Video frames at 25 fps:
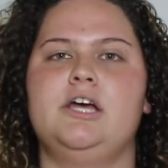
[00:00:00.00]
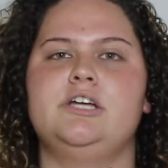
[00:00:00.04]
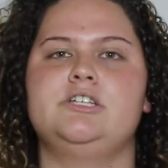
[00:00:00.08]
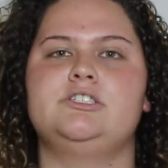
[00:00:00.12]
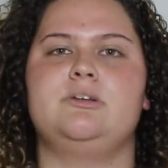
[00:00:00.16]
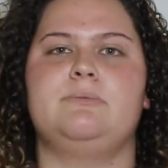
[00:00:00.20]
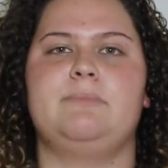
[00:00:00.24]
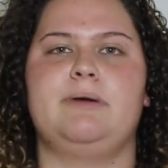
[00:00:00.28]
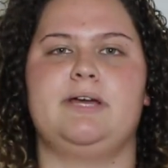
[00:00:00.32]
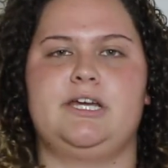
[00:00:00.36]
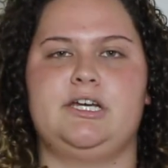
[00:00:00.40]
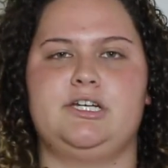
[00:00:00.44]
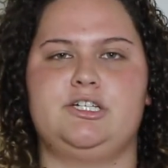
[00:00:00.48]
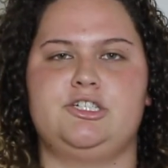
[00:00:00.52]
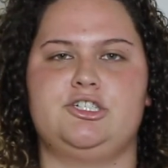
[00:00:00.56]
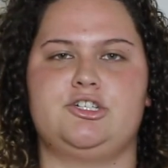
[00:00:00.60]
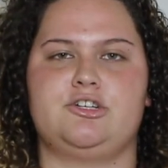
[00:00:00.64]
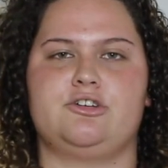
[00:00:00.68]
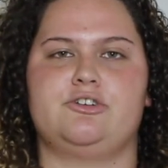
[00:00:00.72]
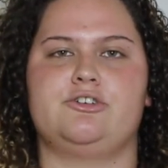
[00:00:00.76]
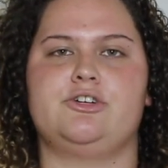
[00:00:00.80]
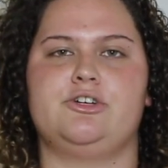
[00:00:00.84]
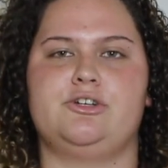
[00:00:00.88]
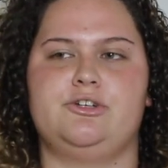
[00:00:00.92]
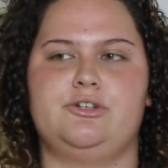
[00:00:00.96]
So making
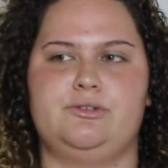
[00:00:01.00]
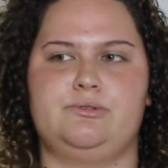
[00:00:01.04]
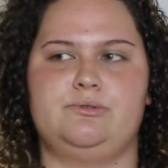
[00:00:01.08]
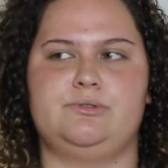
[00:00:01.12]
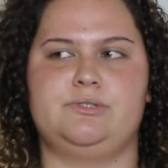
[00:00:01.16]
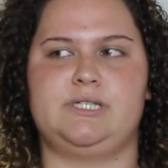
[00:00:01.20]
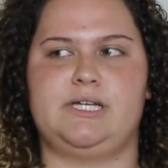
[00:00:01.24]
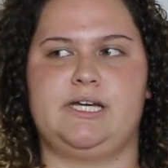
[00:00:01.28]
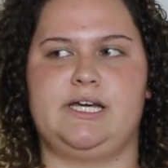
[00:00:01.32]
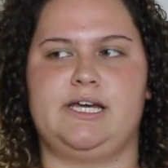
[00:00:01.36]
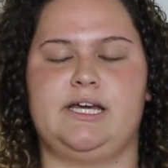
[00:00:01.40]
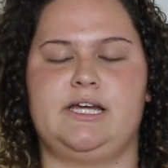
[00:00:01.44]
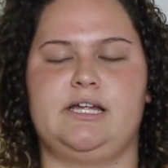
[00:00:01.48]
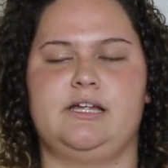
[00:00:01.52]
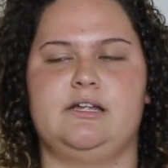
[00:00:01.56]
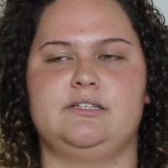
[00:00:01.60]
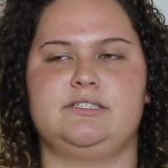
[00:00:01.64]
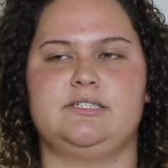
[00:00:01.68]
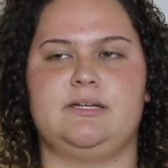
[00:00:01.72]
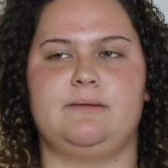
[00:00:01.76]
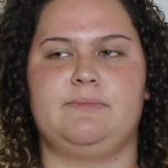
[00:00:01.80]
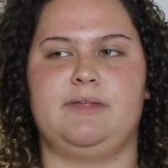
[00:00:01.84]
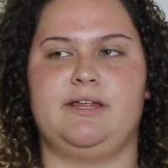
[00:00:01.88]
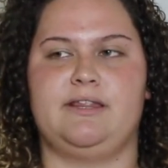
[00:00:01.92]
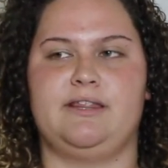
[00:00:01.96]
sure you're using
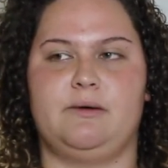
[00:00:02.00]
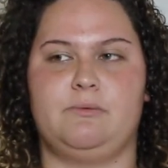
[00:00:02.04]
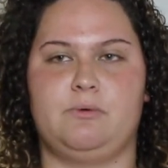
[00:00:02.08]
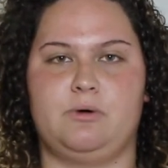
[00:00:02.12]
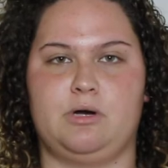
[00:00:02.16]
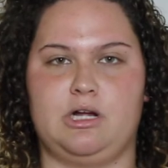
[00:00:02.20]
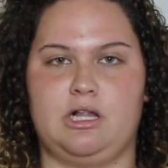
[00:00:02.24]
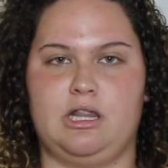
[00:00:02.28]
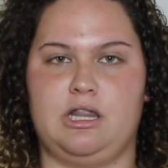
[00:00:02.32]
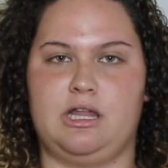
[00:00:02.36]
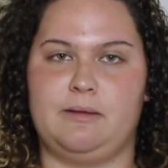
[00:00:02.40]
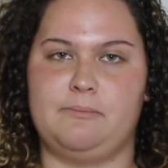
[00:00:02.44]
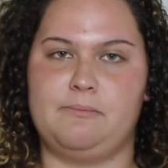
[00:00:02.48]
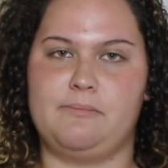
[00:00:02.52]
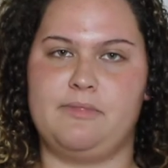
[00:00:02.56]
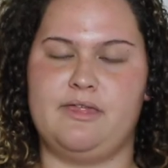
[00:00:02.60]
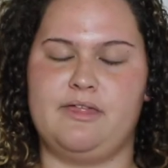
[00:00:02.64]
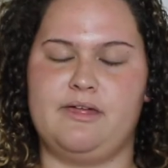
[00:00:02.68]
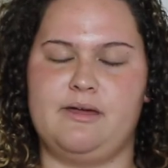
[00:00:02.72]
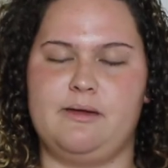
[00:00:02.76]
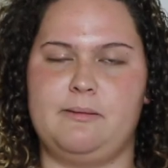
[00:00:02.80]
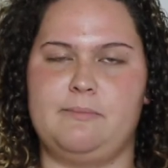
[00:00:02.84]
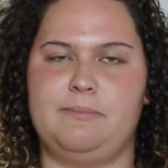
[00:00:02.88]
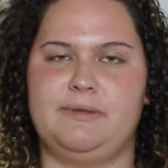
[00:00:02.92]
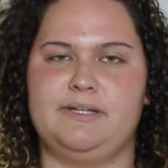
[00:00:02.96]
something that will clump
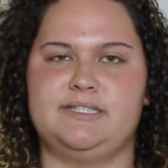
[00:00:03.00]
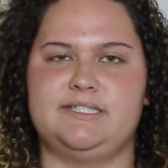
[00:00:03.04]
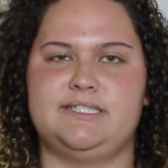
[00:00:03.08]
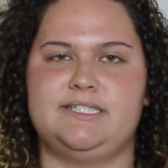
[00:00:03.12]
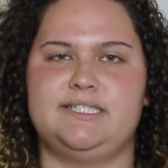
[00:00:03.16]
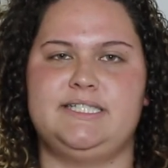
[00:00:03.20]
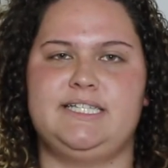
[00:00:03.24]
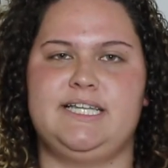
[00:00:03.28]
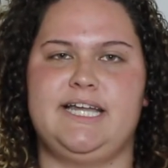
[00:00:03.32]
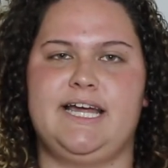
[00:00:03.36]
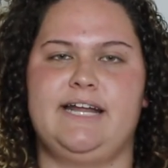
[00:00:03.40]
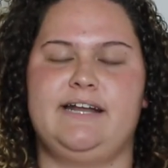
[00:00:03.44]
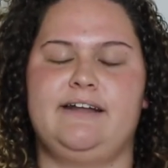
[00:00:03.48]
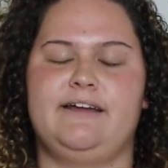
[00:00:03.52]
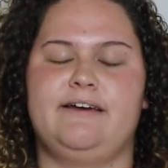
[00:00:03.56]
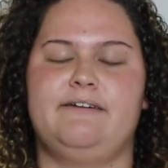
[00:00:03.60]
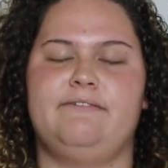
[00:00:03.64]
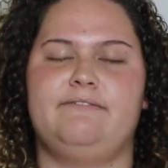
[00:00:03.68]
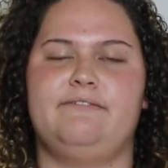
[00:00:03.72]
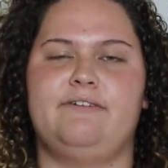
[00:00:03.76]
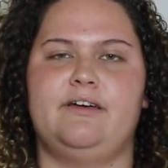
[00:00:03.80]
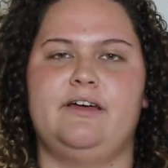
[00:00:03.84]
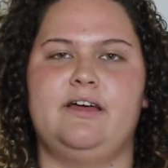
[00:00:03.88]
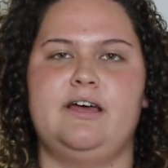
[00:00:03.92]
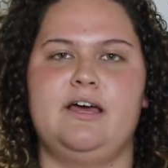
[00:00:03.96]
them instead
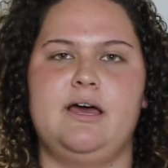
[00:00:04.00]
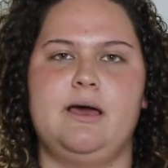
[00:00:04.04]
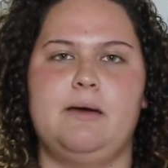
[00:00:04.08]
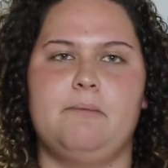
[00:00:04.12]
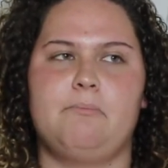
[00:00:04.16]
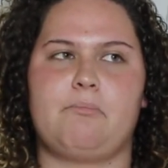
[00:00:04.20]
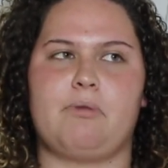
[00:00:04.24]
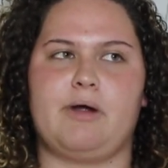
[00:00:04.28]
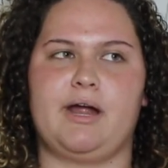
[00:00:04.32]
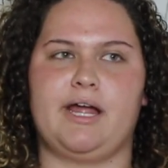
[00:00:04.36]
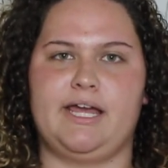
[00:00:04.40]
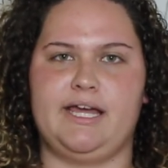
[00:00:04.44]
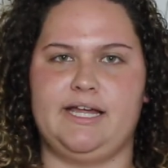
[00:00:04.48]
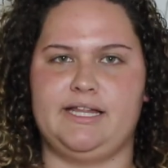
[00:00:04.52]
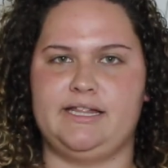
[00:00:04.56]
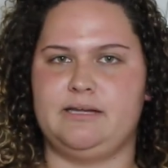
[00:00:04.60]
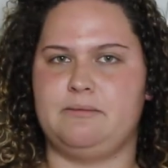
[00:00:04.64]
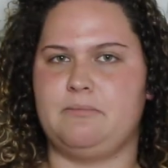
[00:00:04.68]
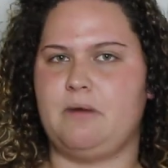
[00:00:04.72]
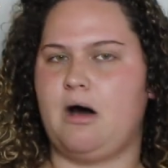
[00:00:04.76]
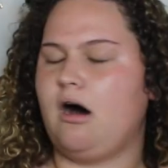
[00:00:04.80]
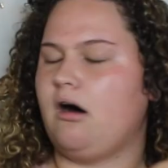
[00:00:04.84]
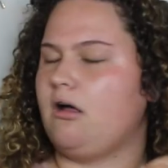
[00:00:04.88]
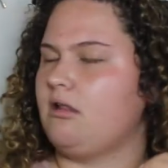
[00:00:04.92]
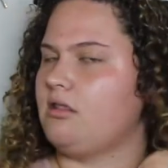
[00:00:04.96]
of breaking
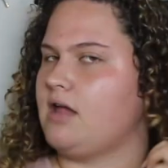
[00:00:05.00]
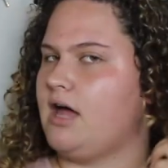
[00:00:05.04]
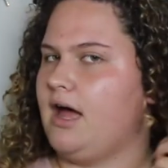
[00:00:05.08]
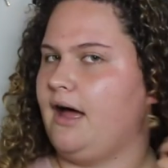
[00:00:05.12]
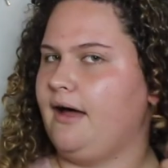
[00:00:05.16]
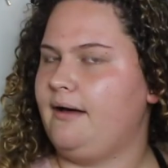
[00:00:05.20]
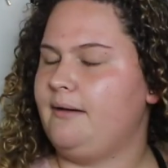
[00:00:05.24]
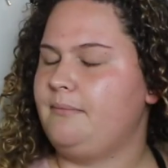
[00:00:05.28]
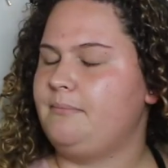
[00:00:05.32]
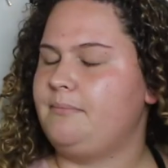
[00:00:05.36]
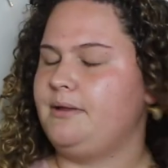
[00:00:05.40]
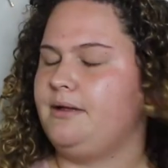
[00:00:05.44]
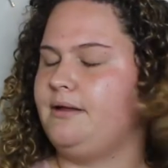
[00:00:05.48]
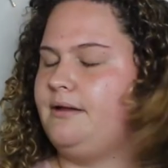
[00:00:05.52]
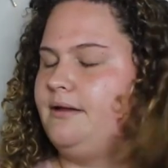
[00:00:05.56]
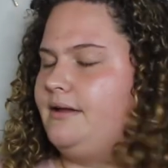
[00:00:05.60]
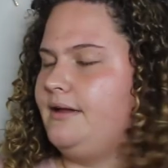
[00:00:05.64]
them all up.